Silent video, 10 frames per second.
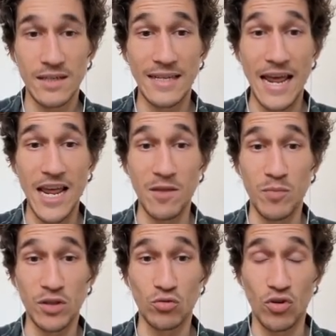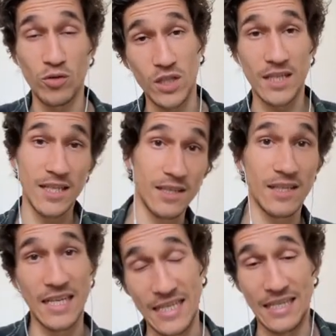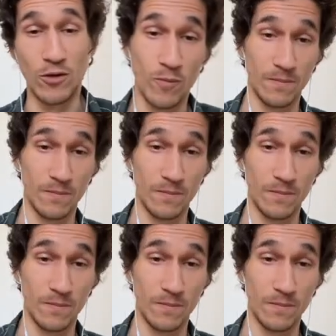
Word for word: then build 2 roads, and then